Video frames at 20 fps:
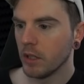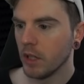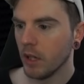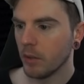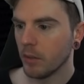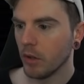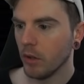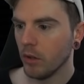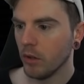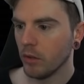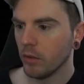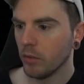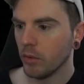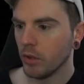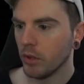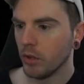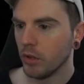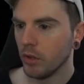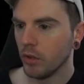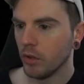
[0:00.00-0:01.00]
Snap calls,
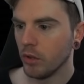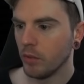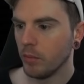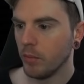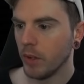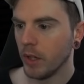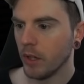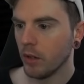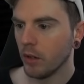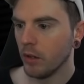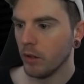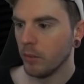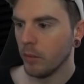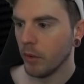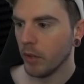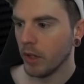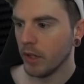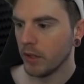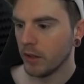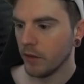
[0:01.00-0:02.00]
we should be good,
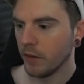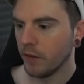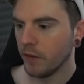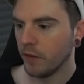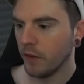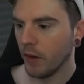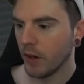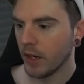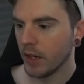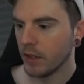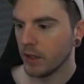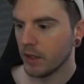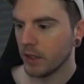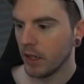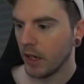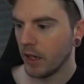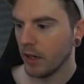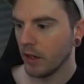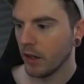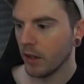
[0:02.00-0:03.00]
but he's a fucking
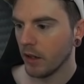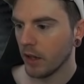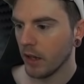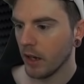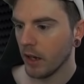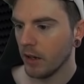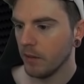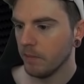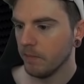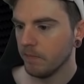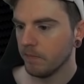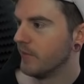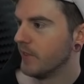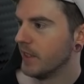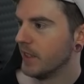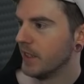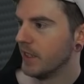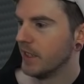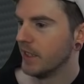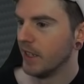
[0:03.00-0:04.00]
stain on the game.
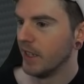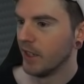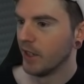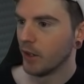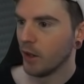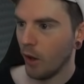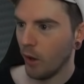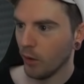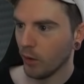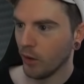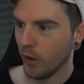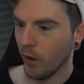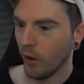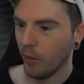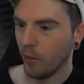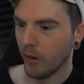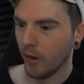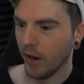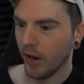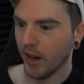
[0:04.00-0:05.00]
Cold
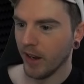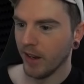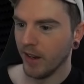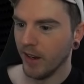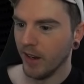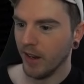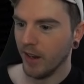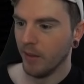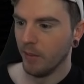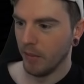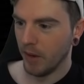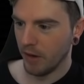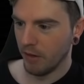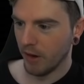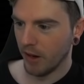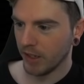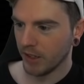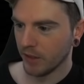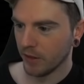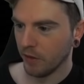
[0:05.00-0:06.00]
call pre, min
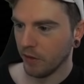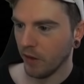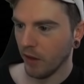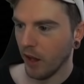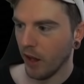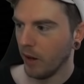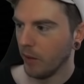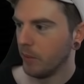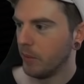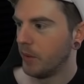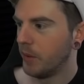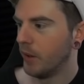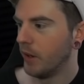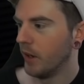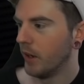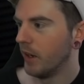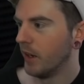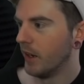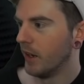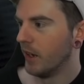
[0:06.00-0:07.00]
raise the flop.
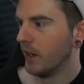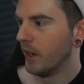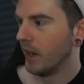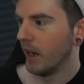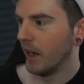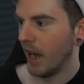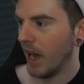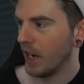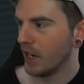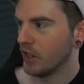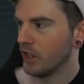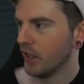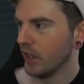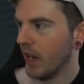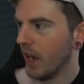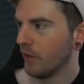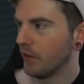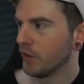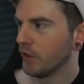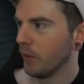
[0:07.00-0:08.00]
I
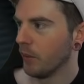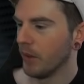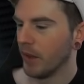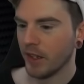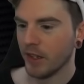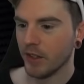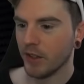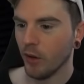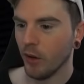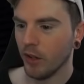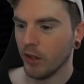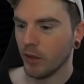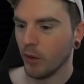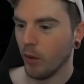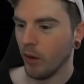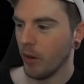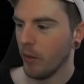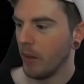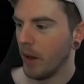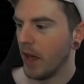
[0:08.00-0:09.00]
actually have something to
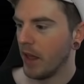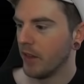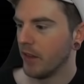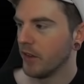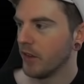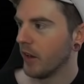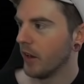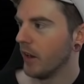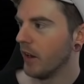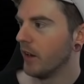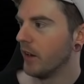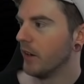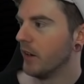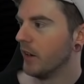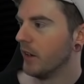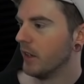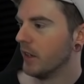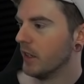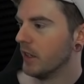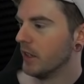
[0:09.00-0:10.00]
want to bet the turn.
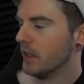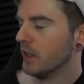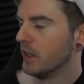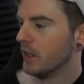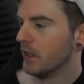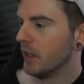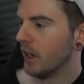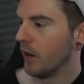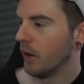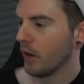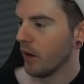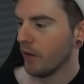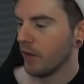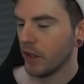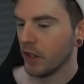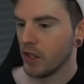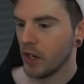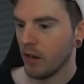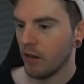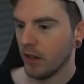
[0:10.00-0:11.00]
I'll go
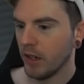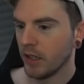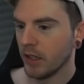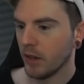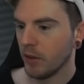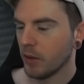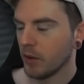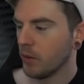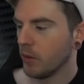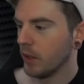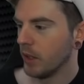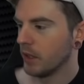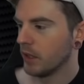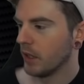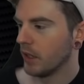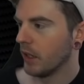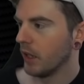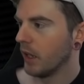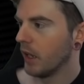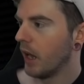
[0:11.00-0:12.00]
for the check raise over queens
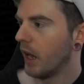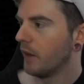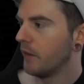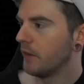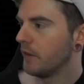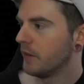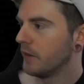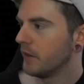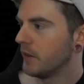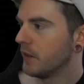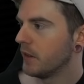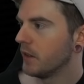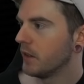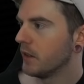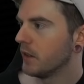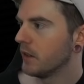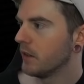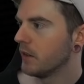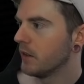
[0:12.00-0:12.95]
on the left.